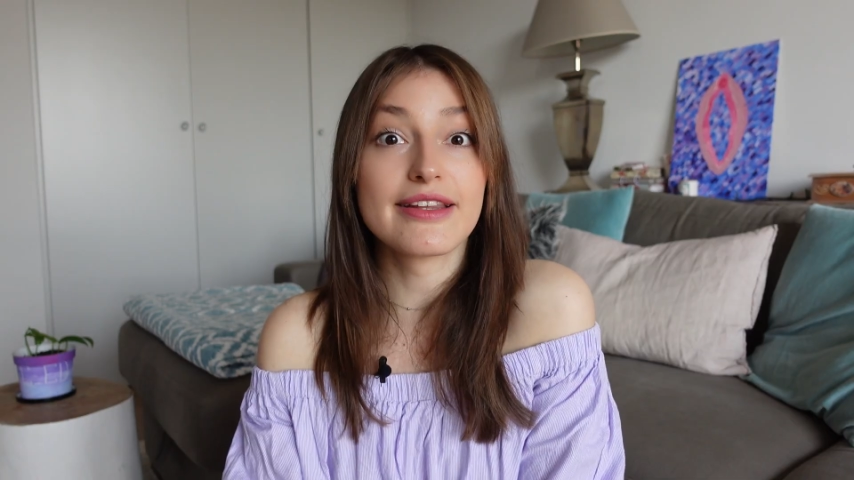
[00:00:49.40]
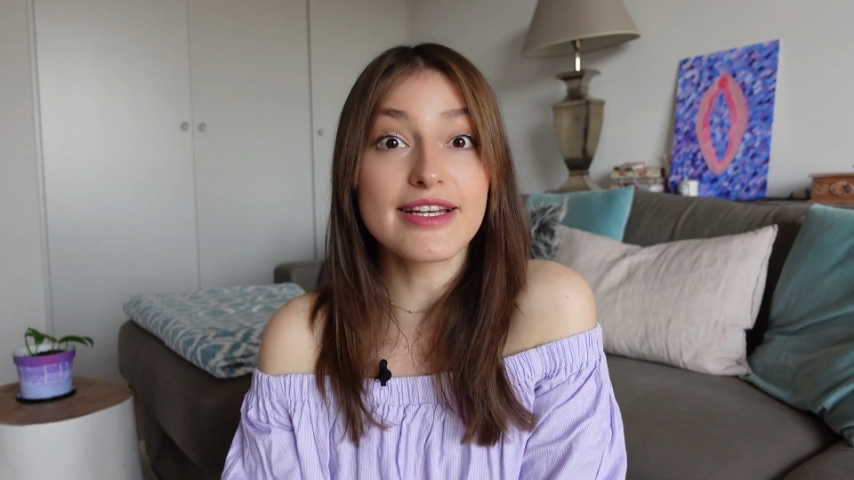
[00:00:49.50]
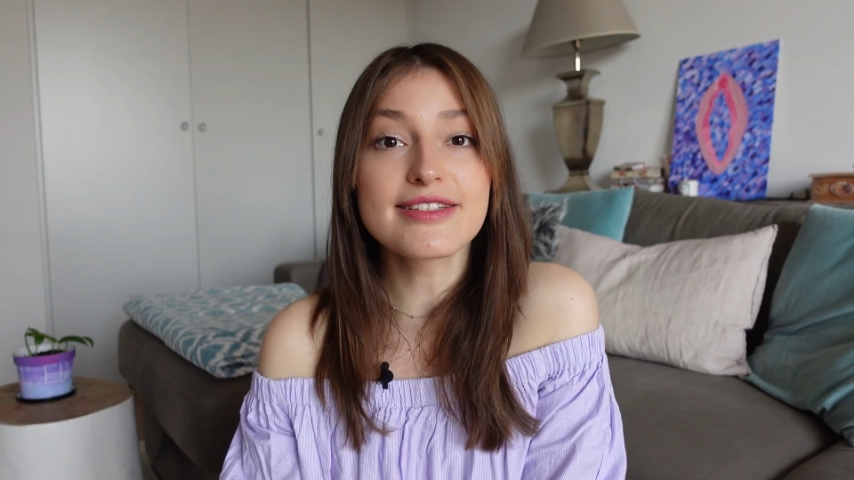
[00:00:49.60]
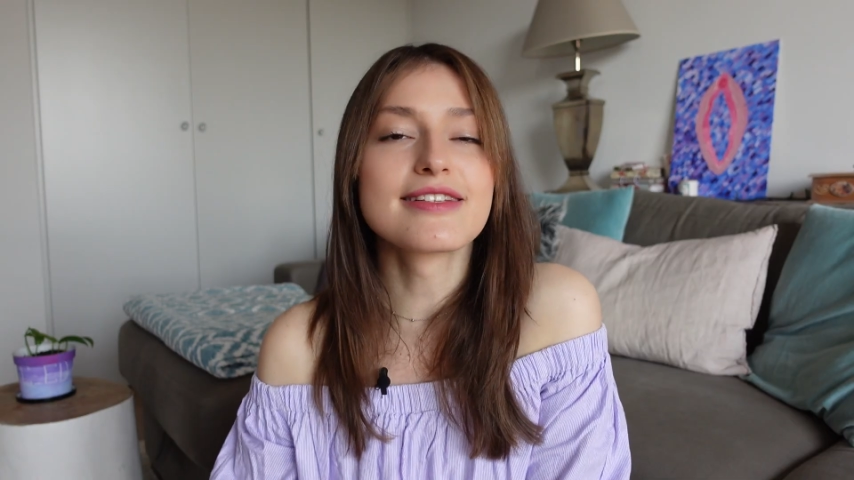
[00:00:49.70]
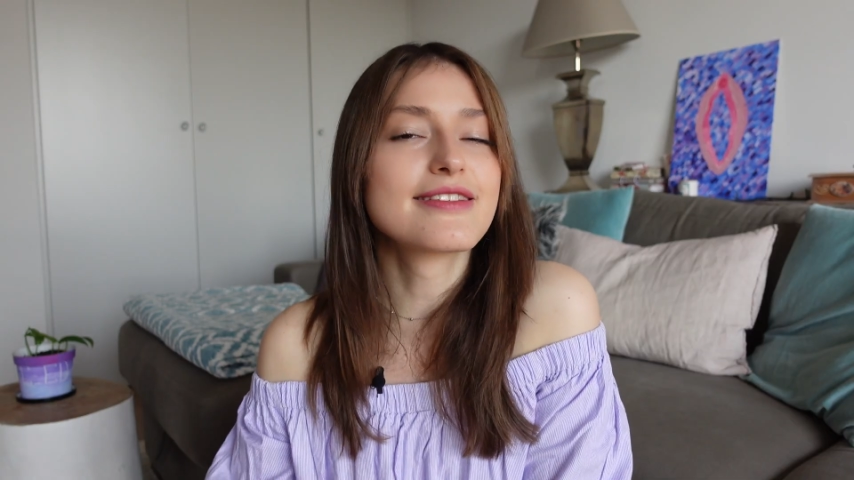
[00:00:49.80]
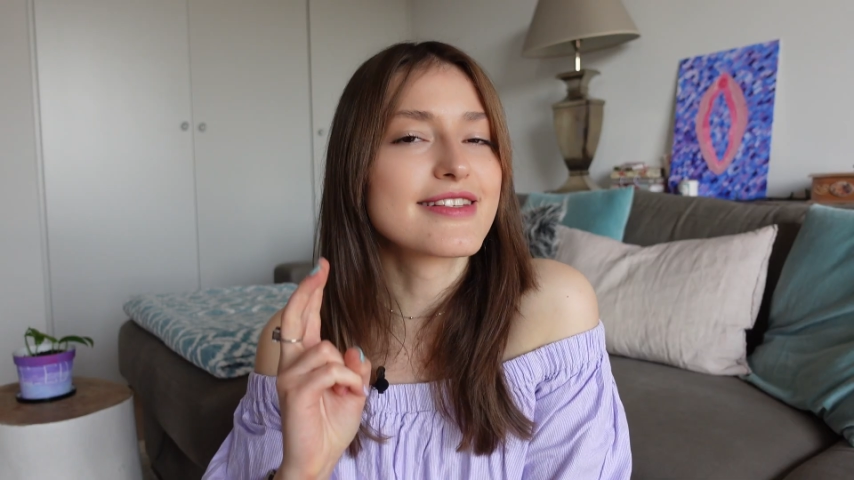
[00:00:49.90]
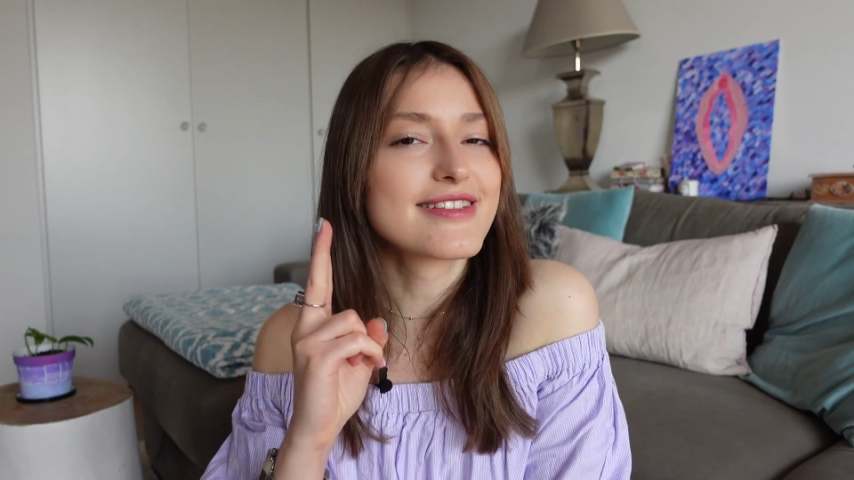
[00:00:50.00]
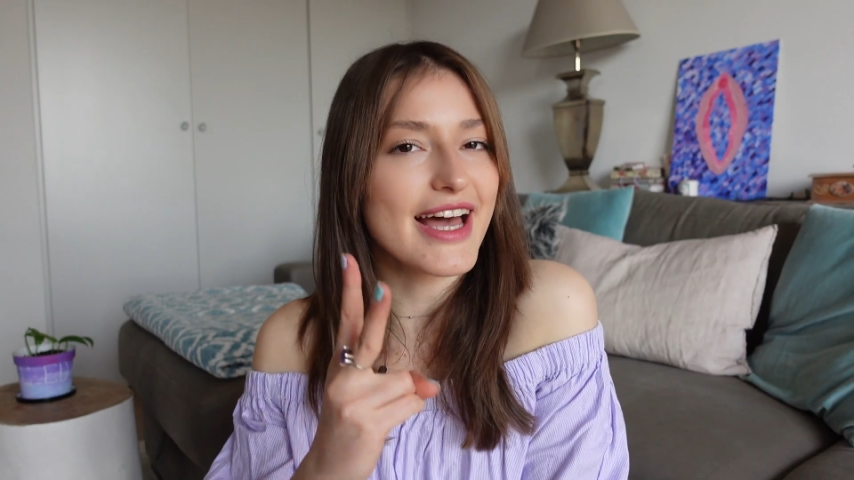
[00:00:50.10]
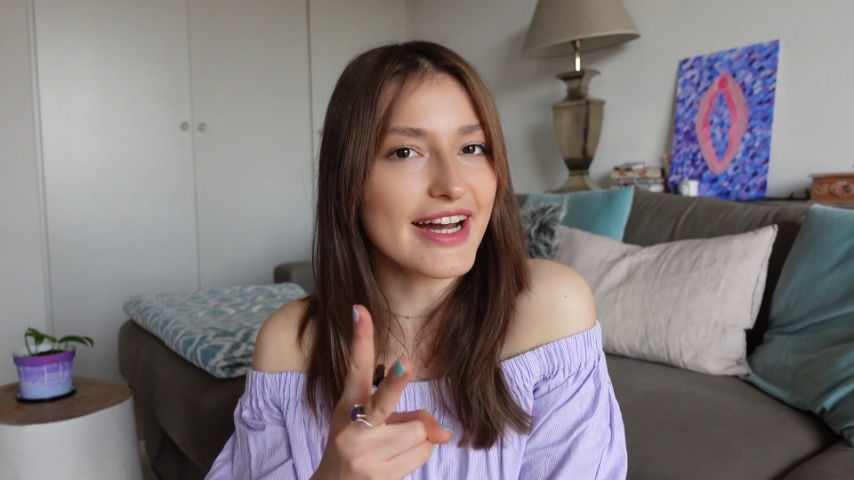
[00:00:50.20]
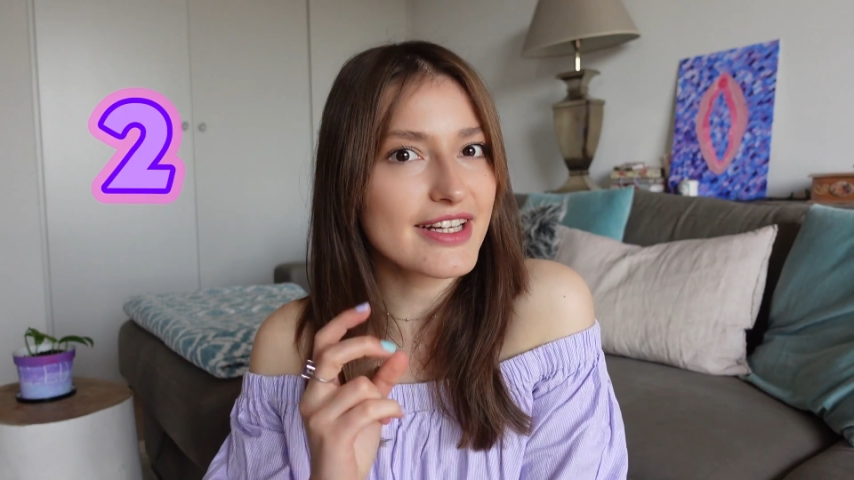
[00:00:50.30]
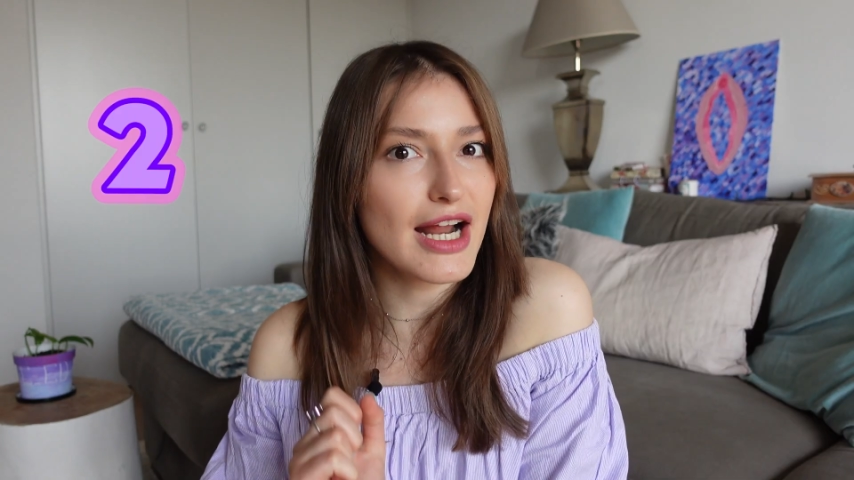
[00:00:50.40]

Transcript: This is the second